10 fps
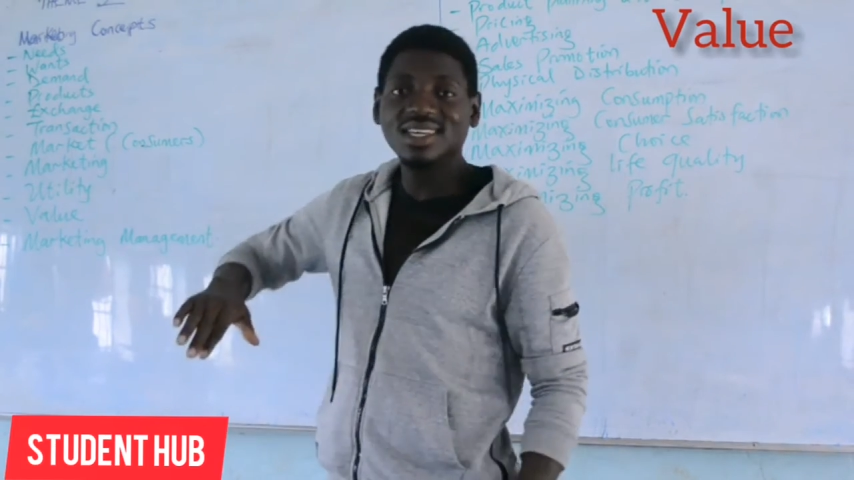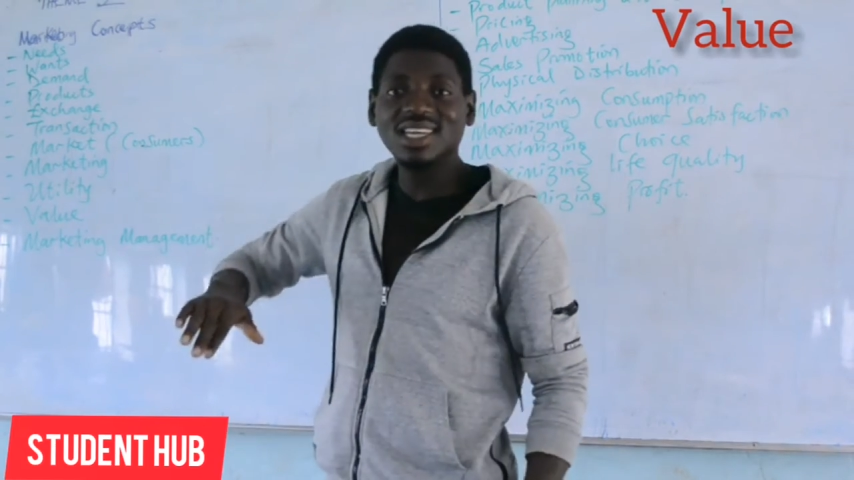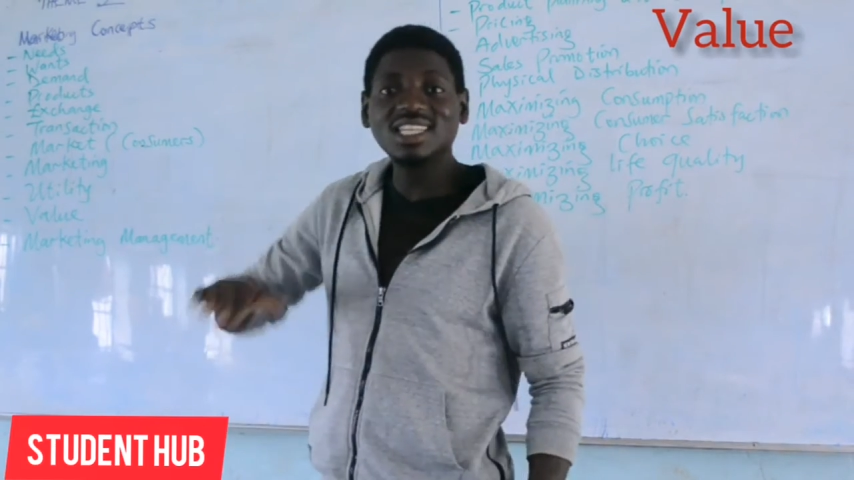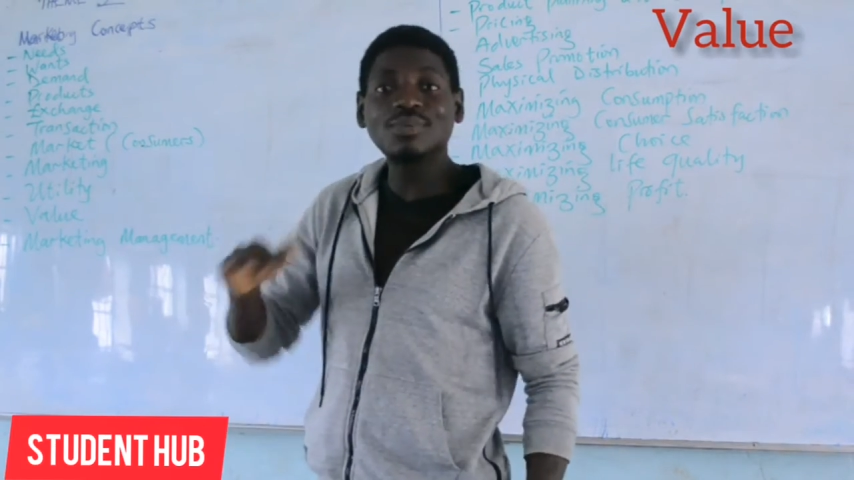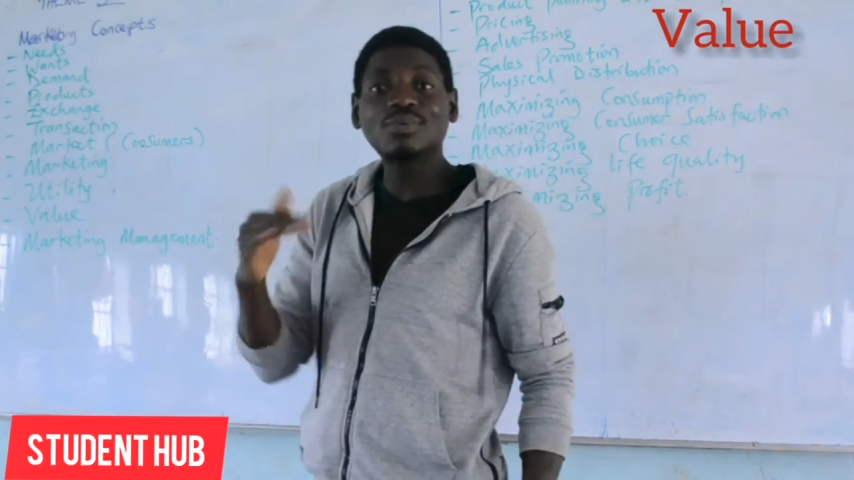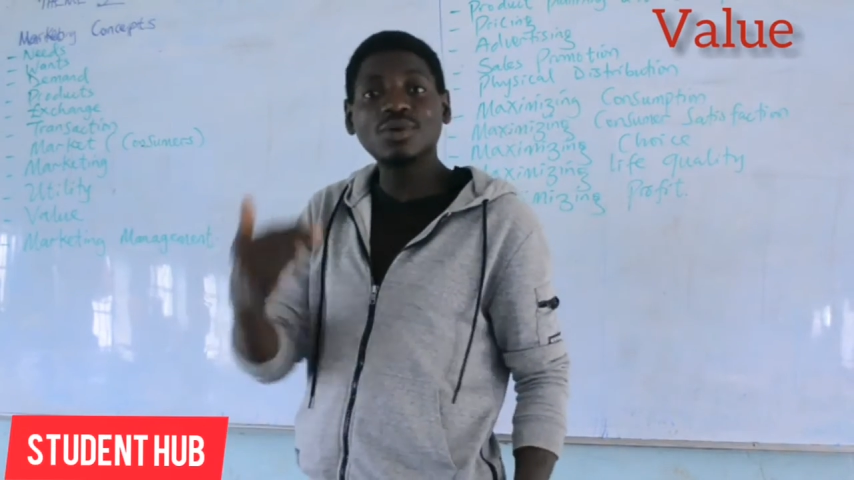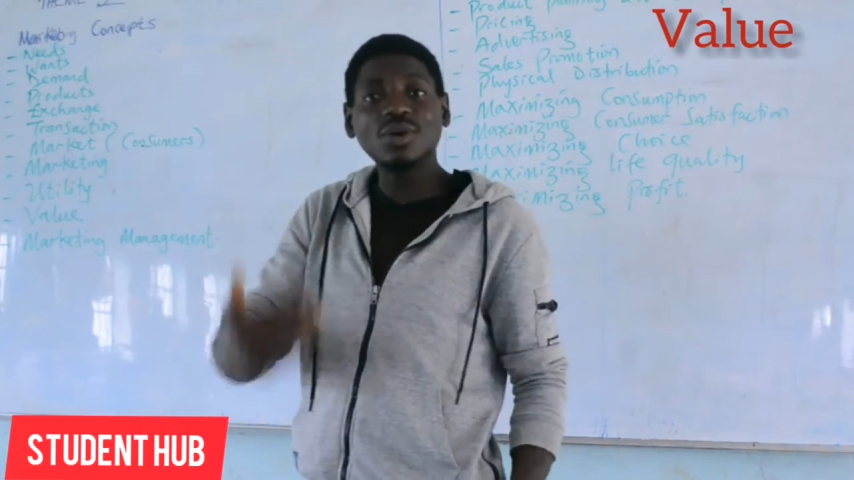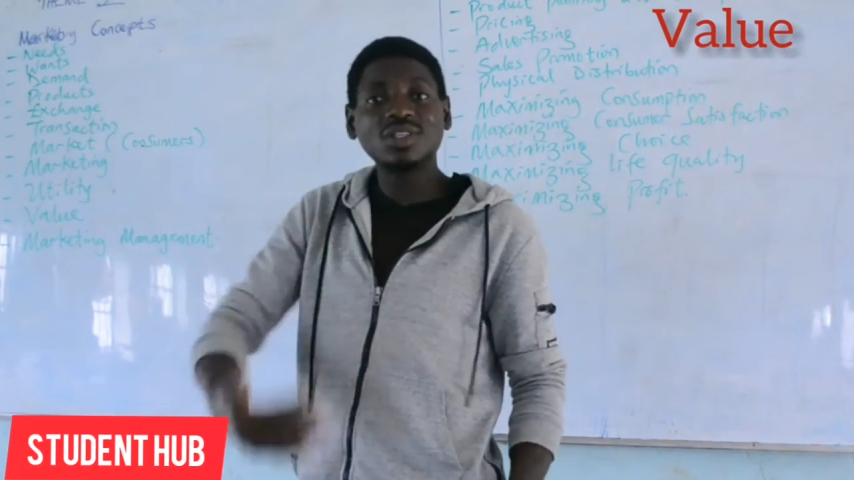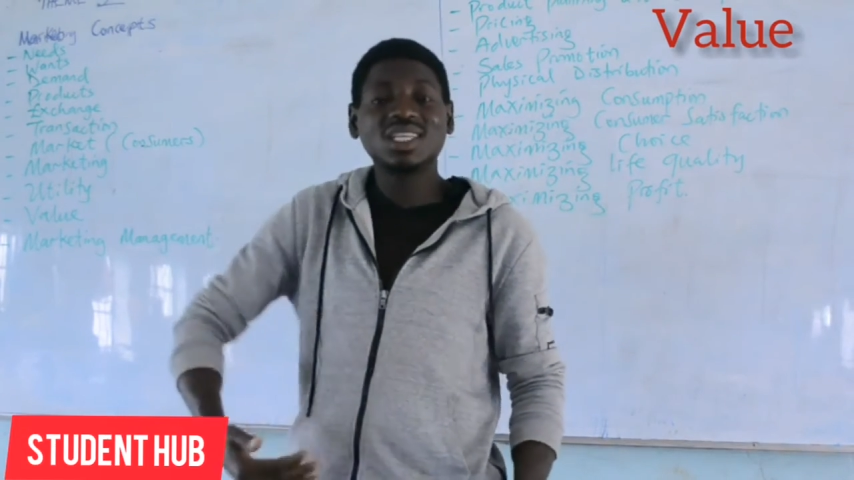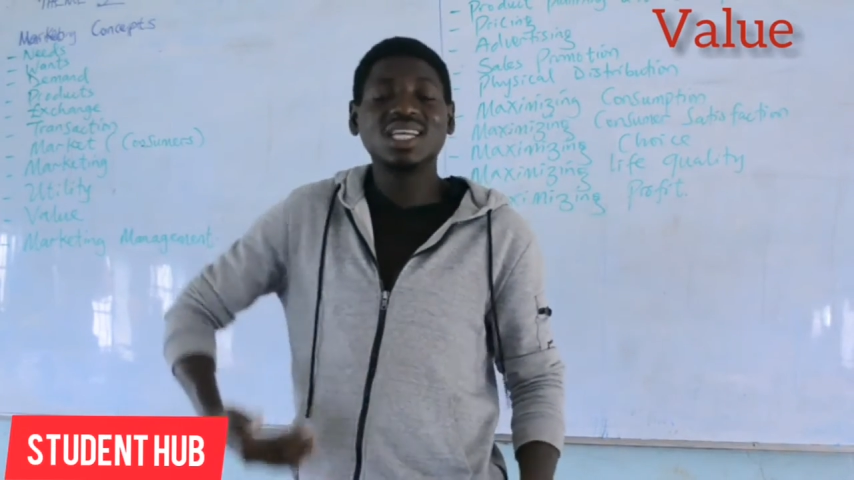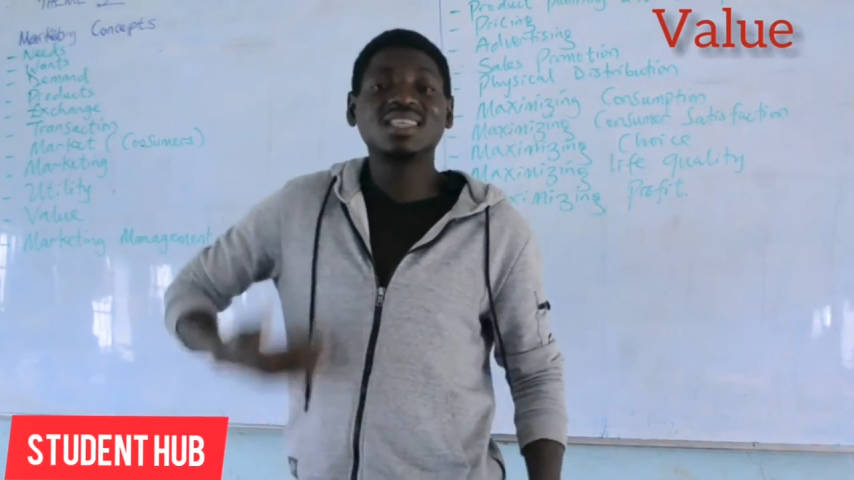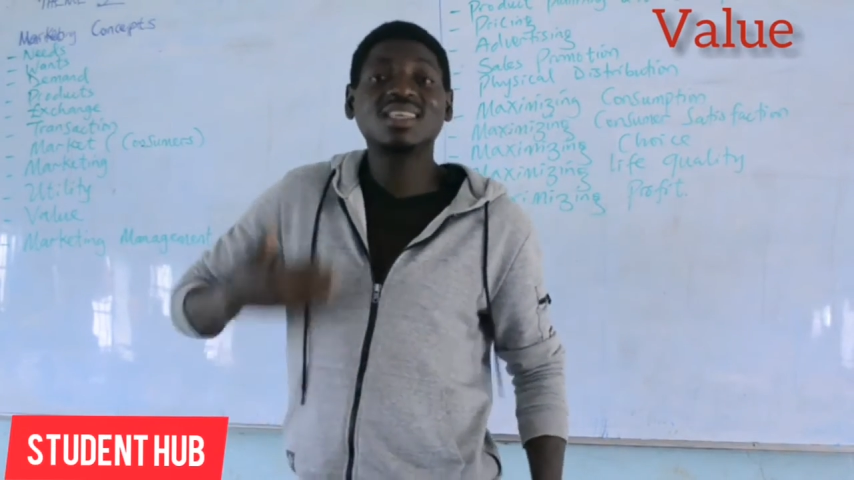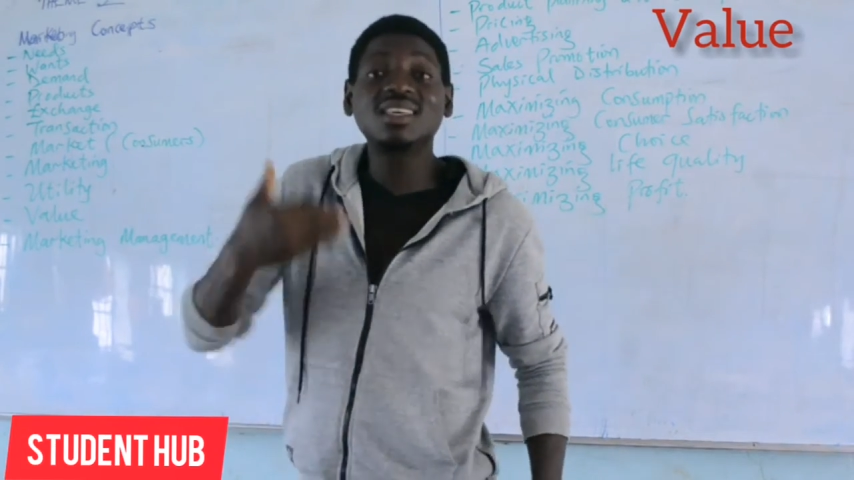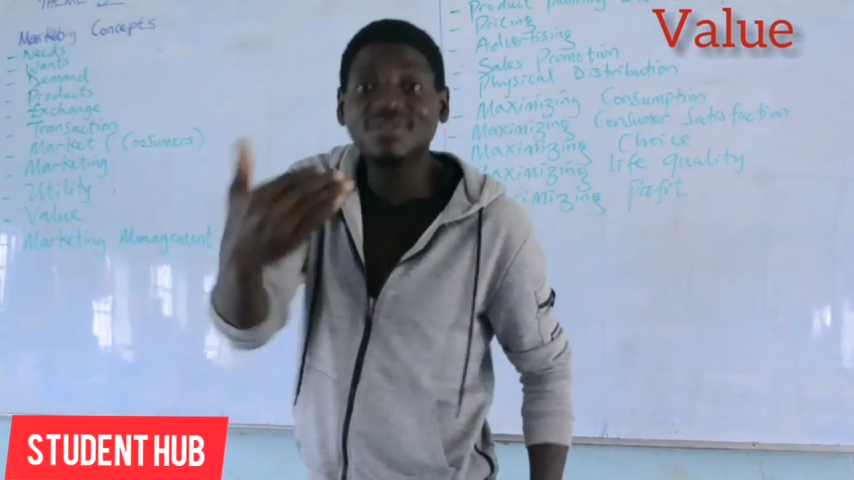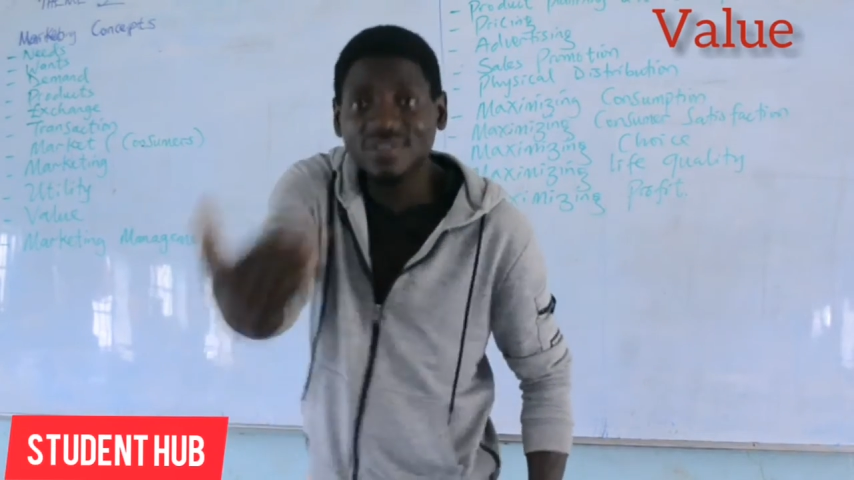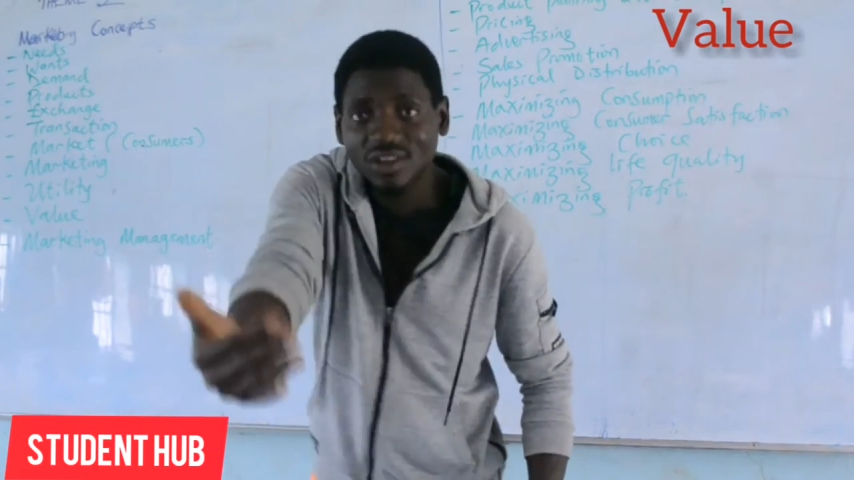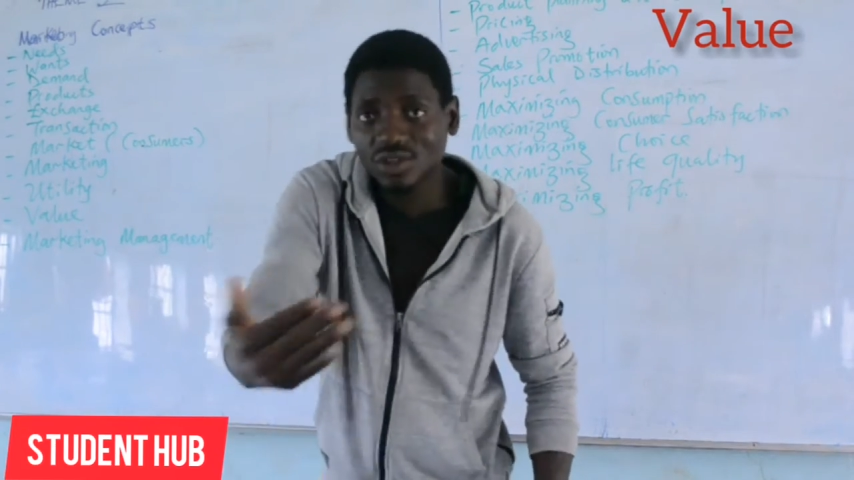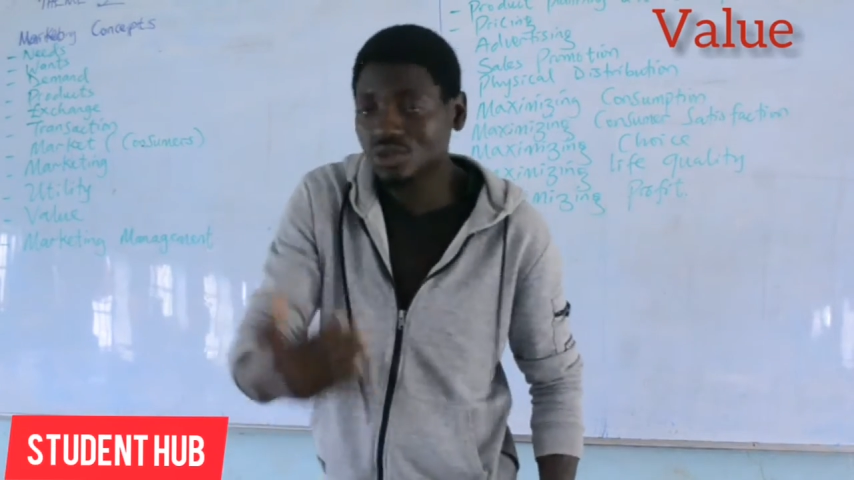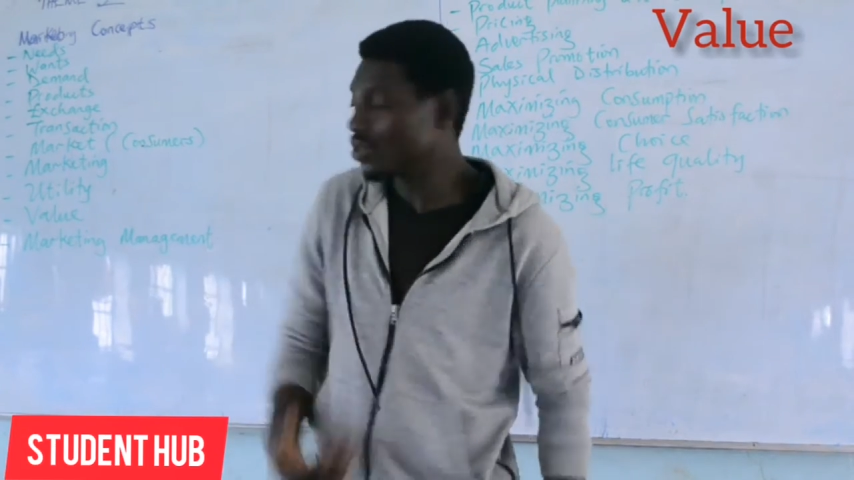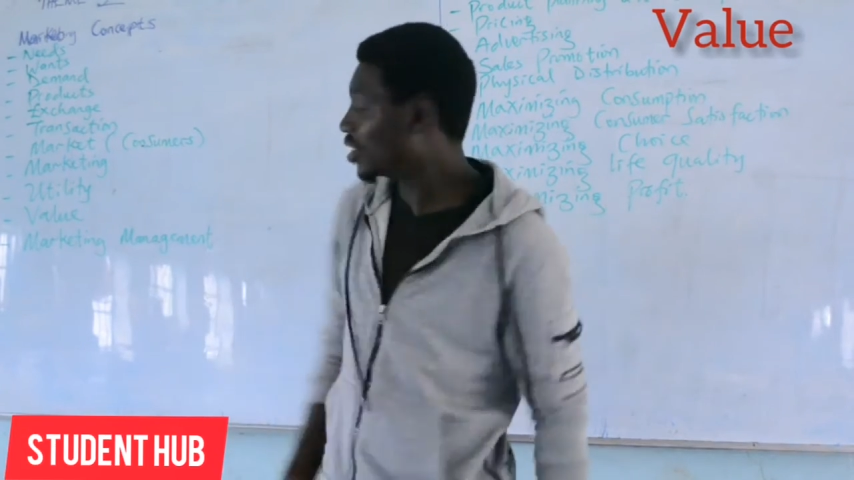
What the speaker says: that the products can give to the